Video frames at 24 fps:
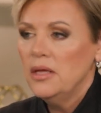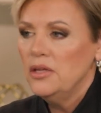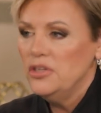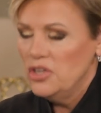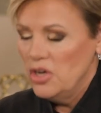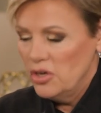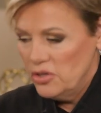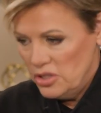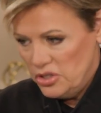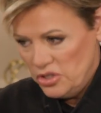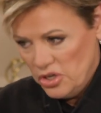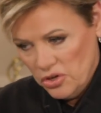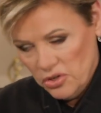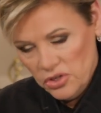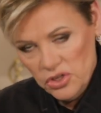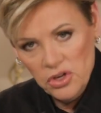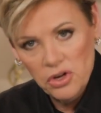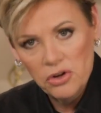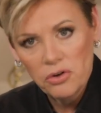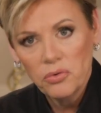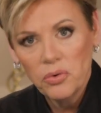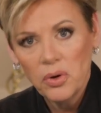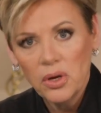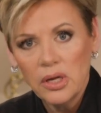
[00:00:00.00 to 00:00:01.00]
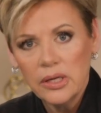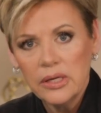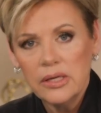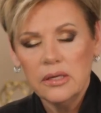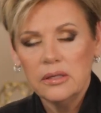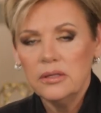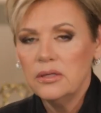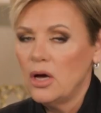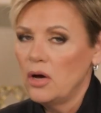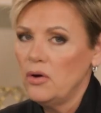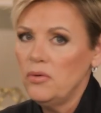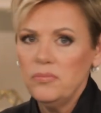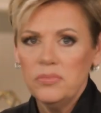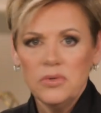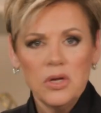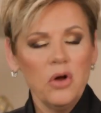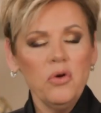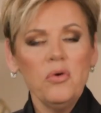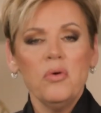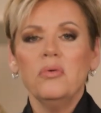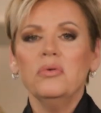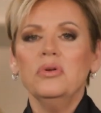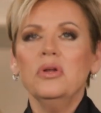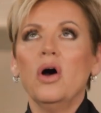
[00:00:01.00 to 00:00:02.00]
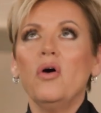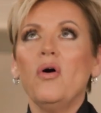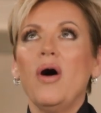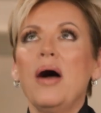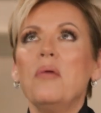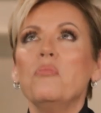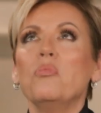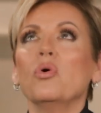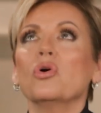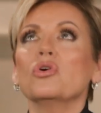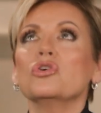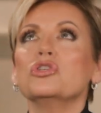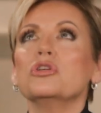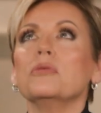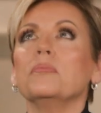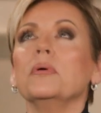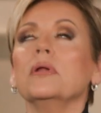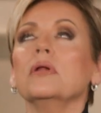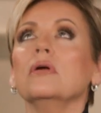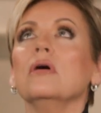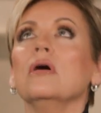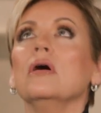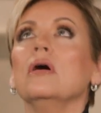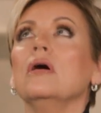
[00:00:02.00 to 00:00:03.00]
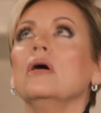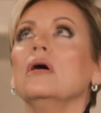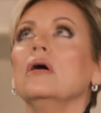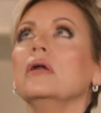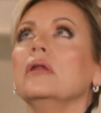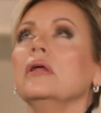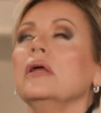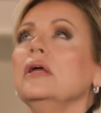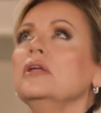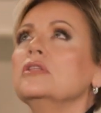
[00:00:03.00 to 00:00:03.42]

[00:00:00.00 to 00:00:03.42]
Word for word: You, you, you're really, no, no, no, I'm worshiping God.